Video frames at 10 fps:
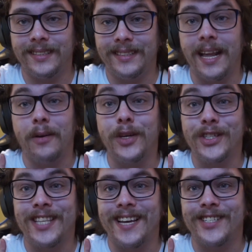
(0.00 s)
Now,
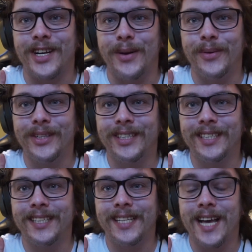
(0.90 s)
here's the issue.
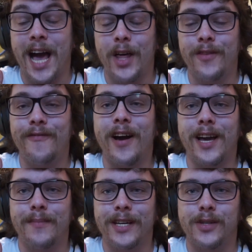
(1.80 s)
How the fuck
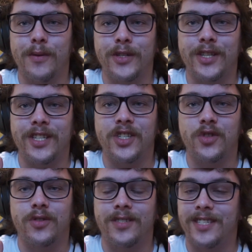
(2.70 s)
am I supposed to
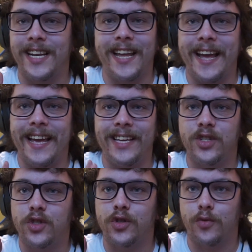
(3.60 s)
delay
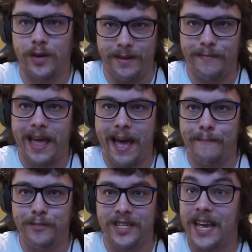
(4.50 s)

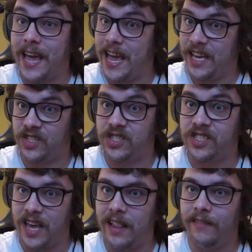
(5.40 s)
Streamlabs
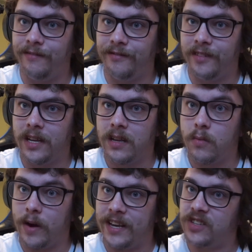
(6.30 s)
itself
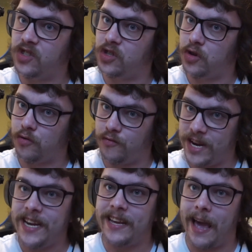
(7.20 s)
when it's
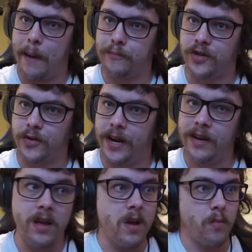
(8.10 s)
screen
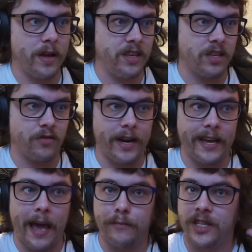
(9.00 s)
capturing, when you're trying to
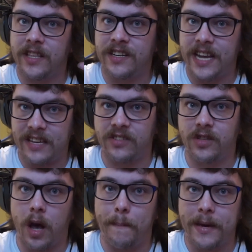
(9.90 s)
capture the desktop